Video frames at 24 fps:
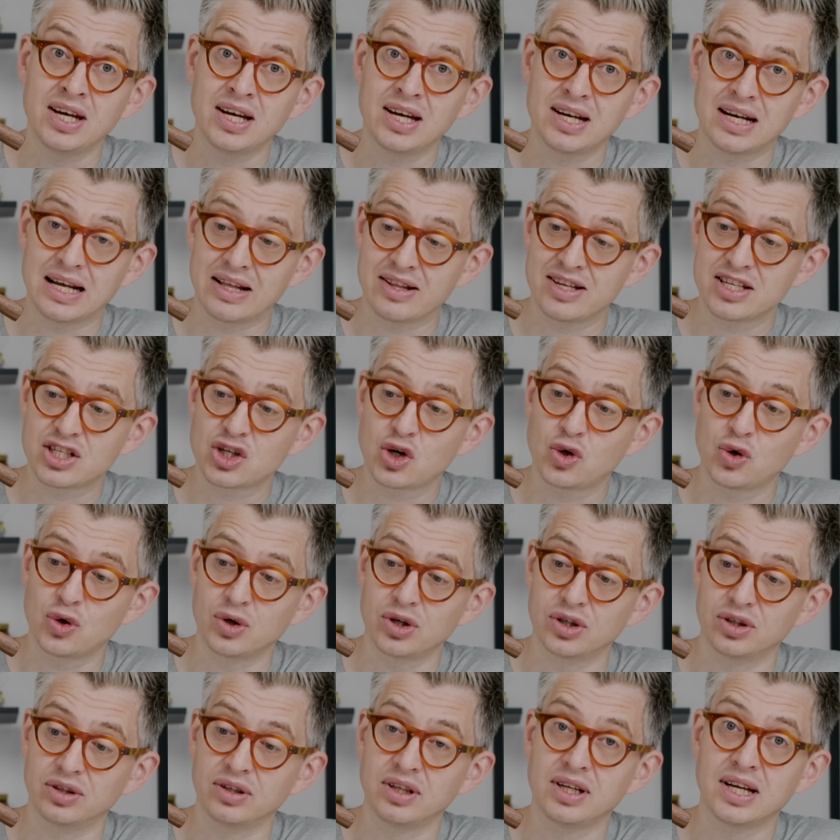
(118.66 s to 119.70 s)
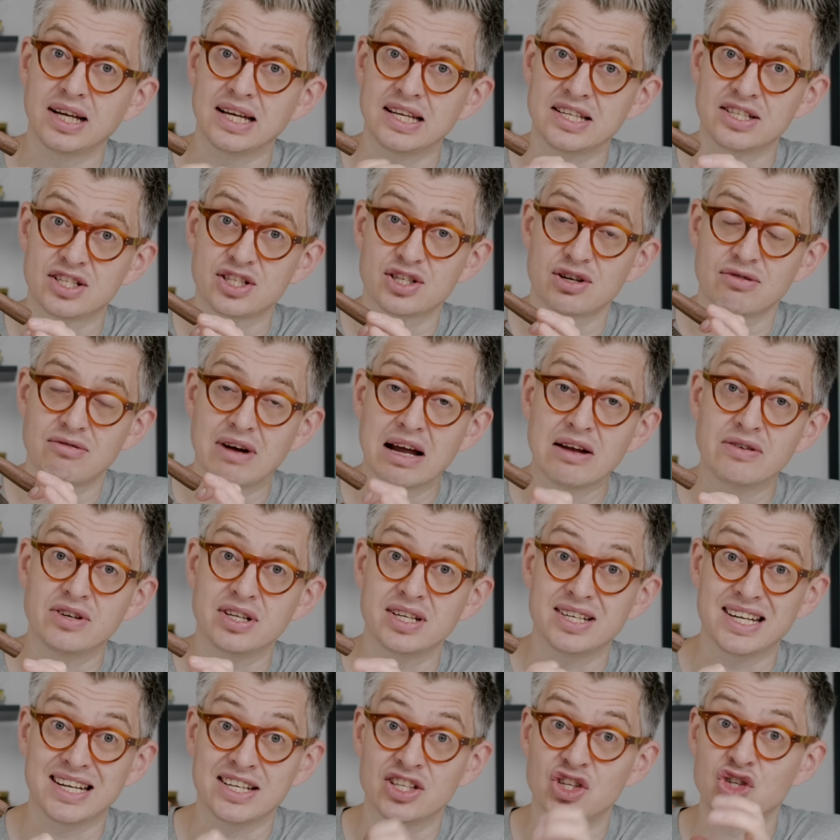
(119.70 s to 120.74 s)
Now this coil is
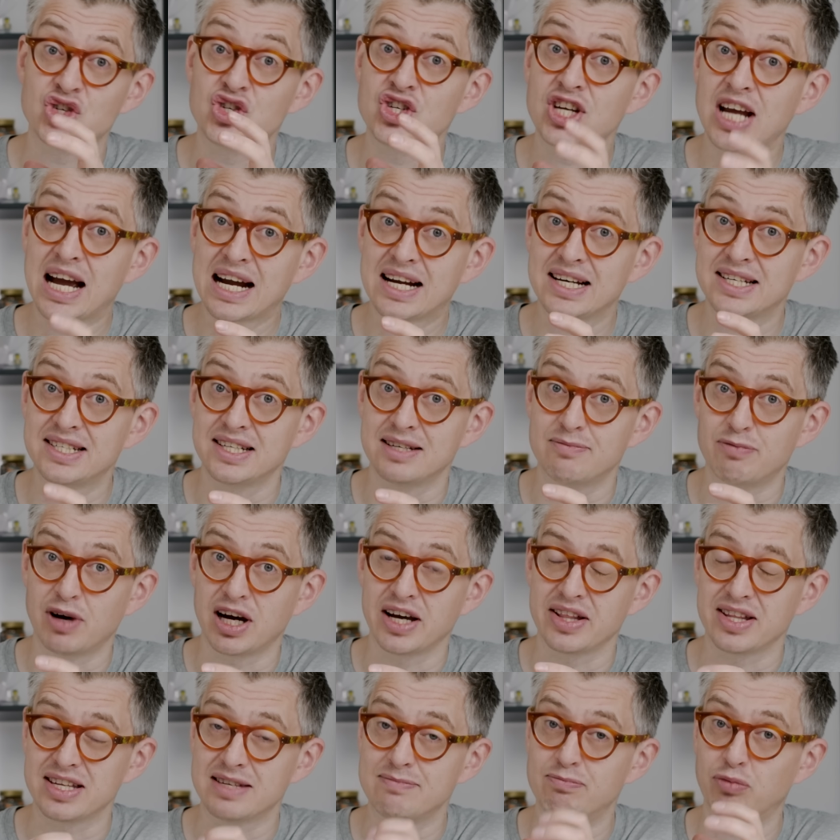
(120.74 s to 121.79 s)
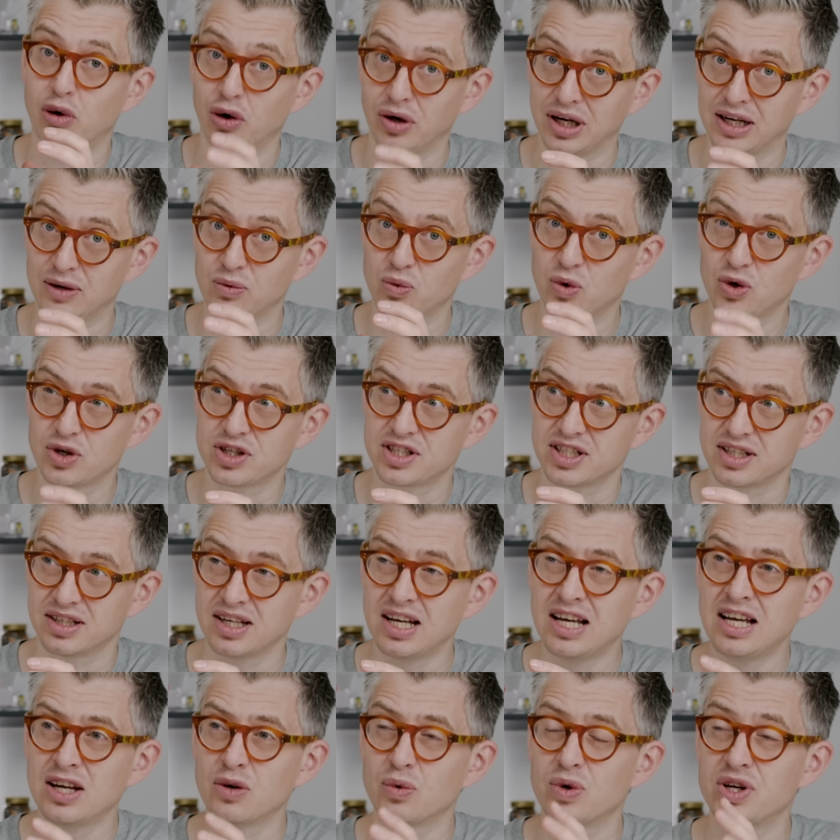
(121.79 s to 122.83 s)
surrounded, it's jacketed by this boiling water,
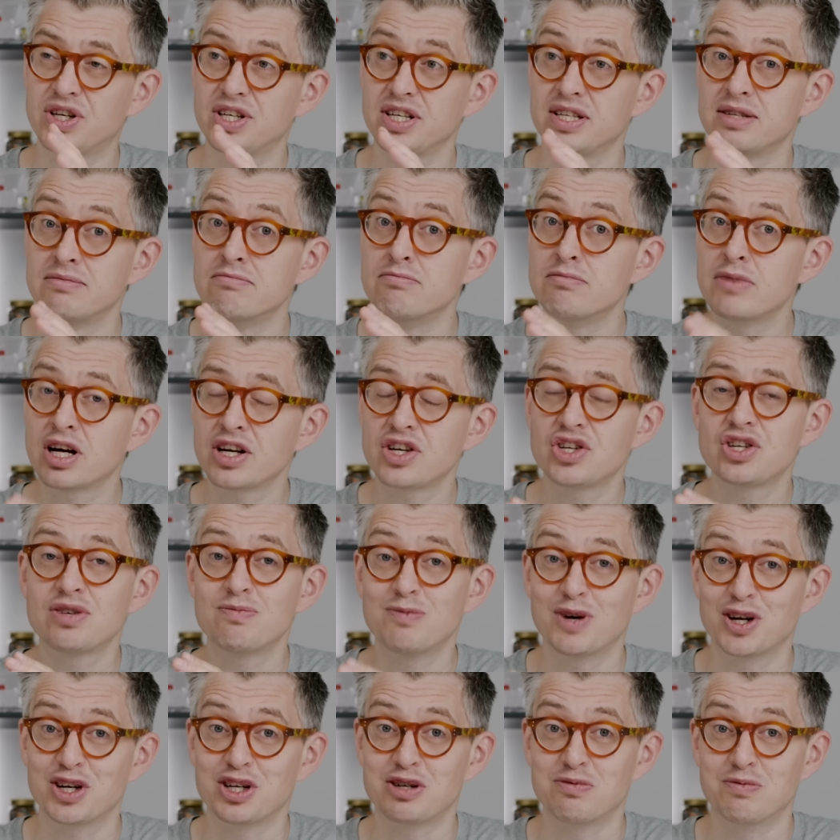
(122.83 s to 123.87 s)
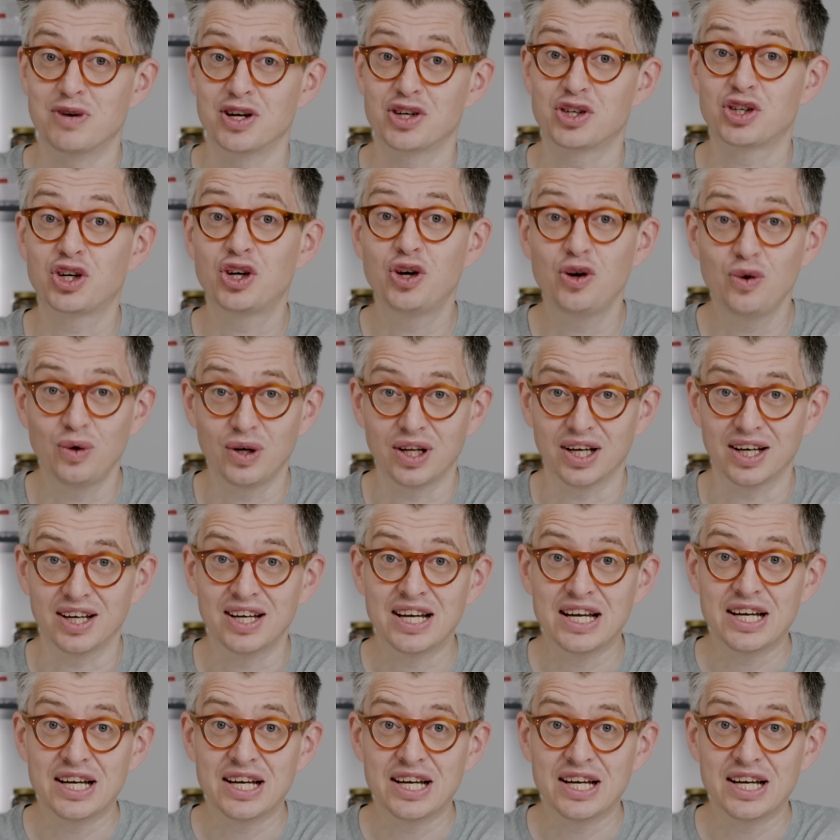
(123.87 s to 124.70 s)
which is much, much, much cooler